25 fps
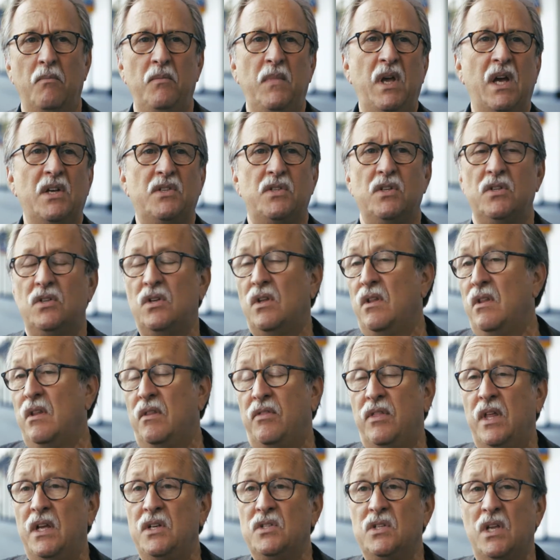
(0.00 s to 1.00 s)
Yes,
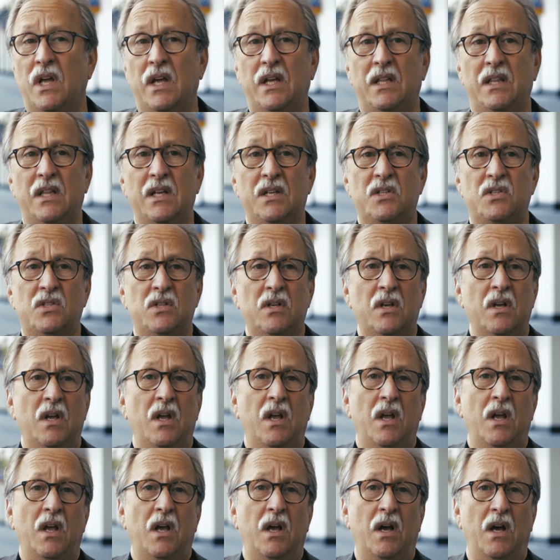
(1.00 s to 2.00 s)
things like this,
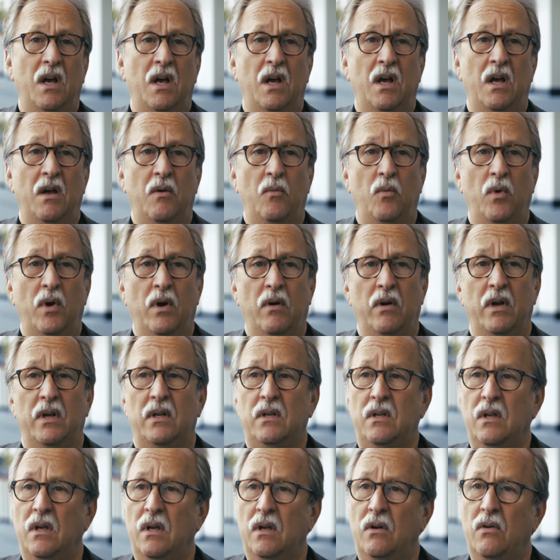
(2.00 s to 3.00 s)
we're
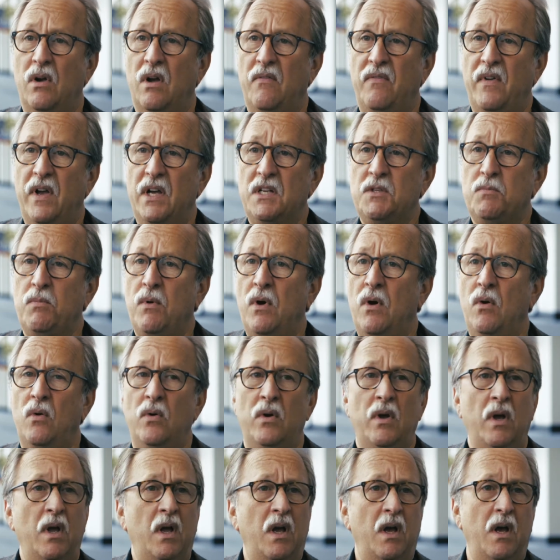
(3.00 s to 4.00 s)
at Graph
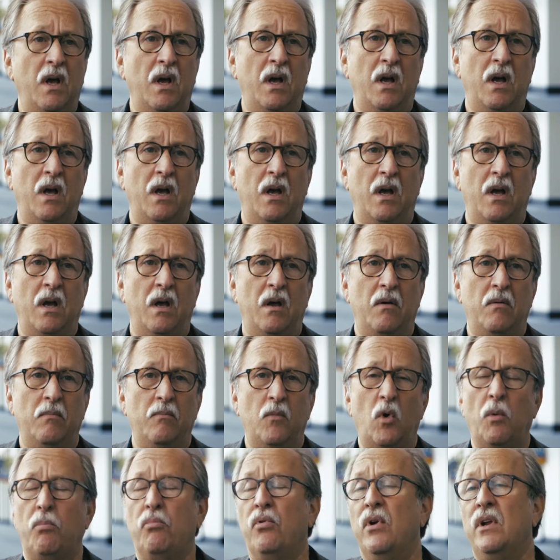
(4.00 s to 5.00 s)
Expo,
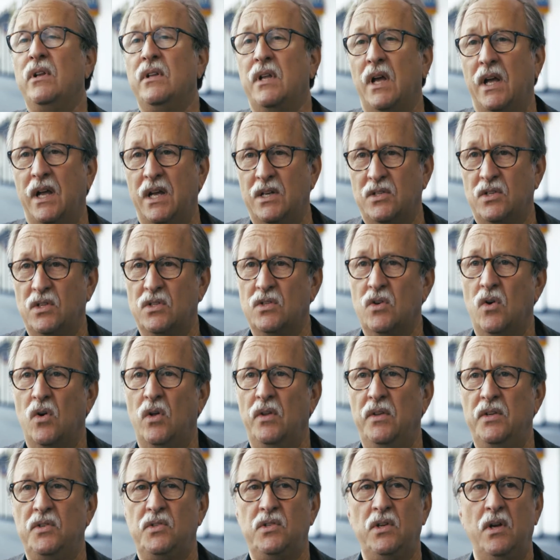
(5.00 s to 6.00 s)
or Print, I guess it's
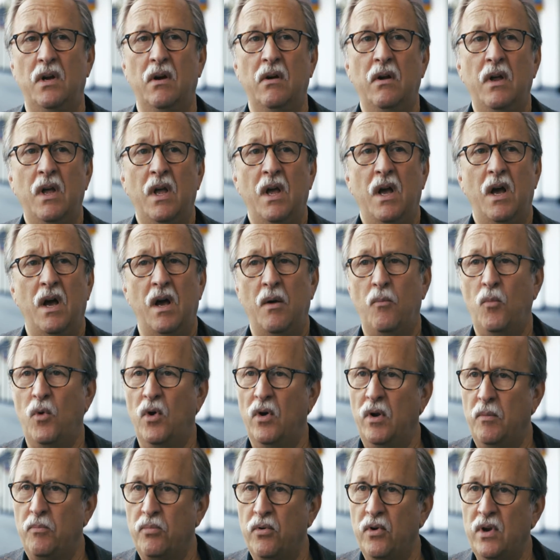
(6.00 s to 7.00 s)
called this year,
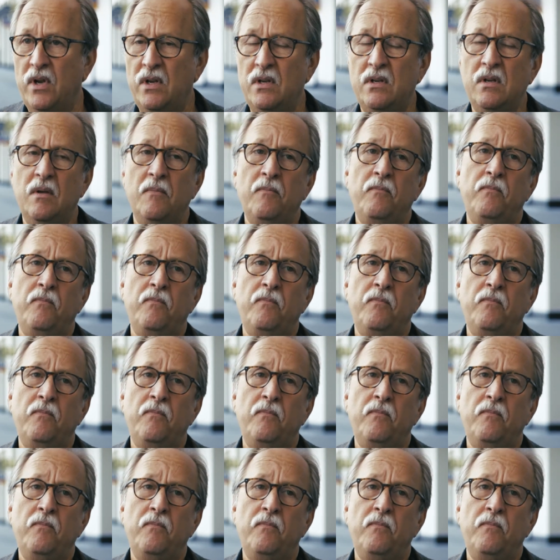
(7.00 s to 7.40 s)
we're at Print.